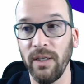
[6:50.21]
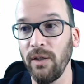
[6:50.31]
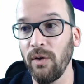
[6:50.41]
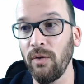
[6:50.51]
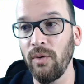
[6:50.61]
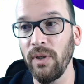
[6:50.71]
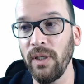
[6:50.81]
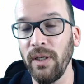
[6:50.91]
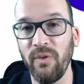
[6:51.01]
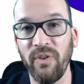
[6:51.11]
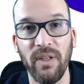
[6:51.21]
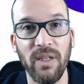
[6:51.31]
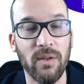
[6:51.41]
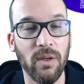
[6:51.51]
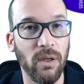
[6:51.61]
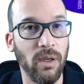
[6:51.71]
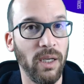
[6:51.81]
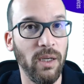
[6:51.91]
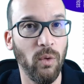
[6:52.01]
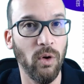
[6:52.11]
I know if it needs
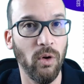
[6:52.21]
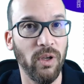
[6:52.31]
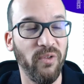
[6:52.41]
any work,